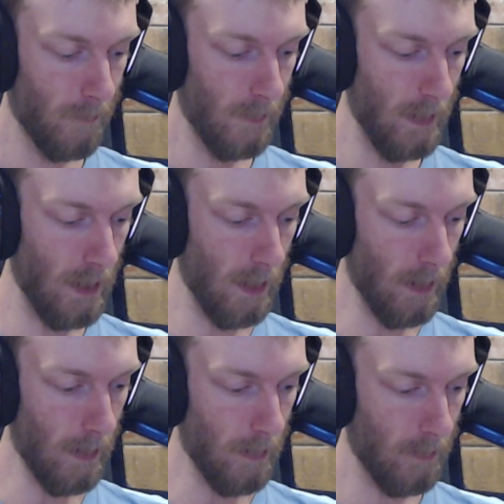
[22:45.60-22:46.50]

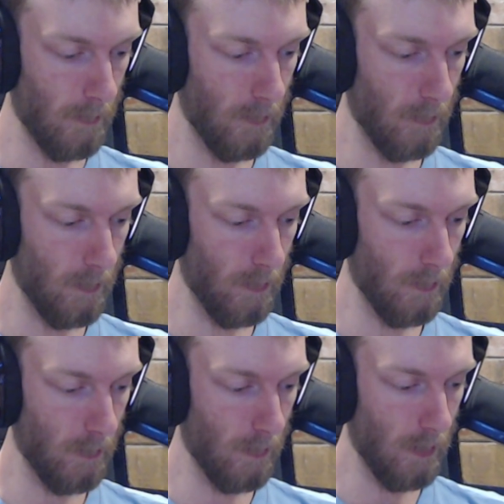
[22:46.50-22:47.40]
Yeah.
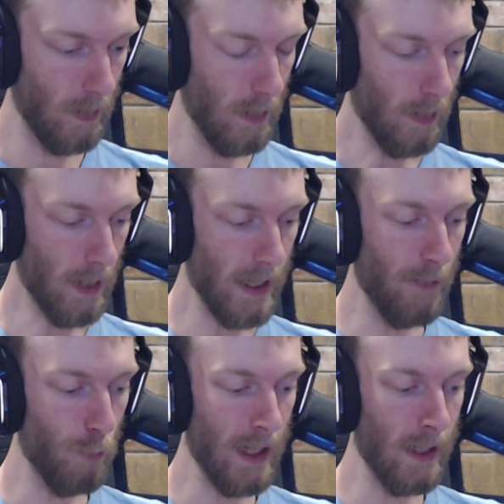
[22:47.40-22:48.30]
Like,
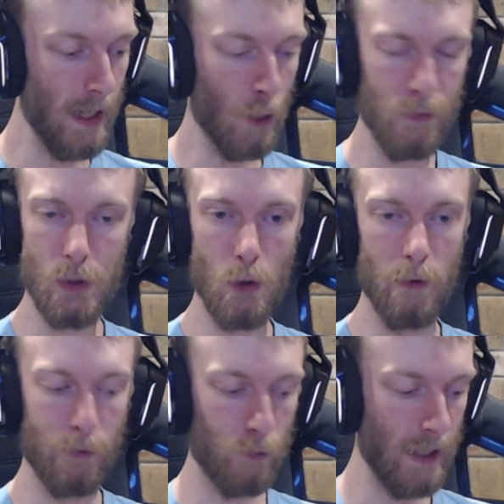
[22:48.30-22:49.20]
if we can get off
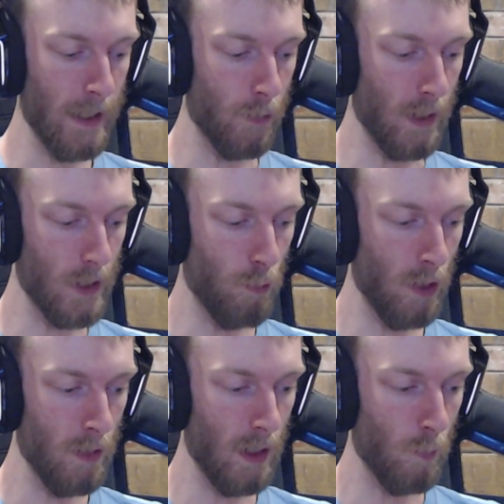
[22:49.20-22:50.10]
scot-free on this
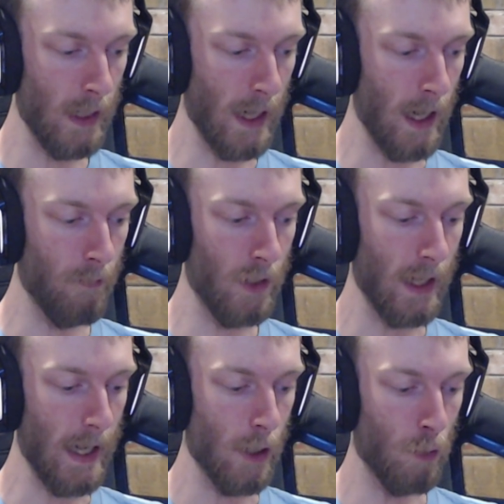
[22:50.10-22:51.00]
one, then we have the
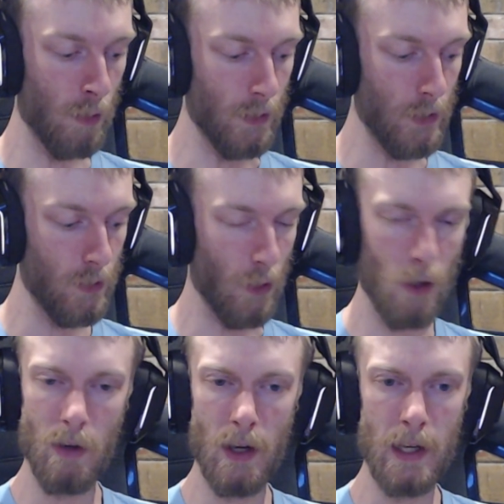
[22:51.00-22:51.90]
KO on
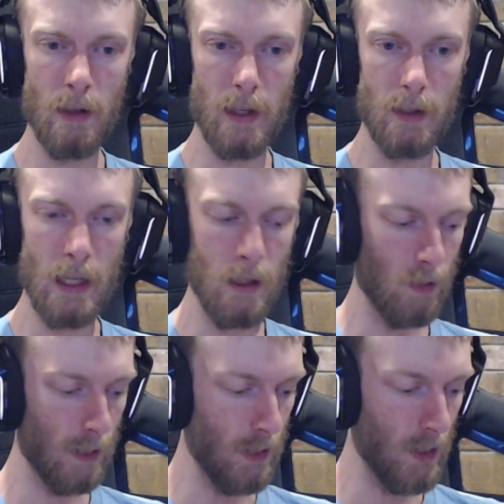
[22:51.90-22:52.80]
Servine, I think.
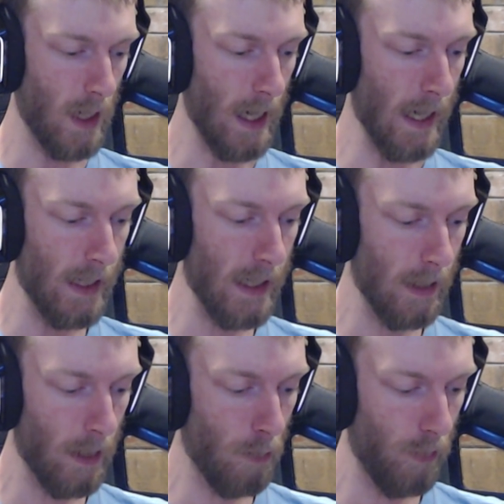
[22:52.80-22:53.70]
That's 80
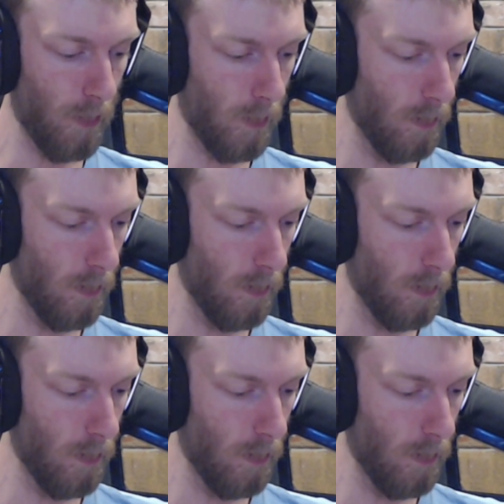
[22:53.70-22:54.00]
health.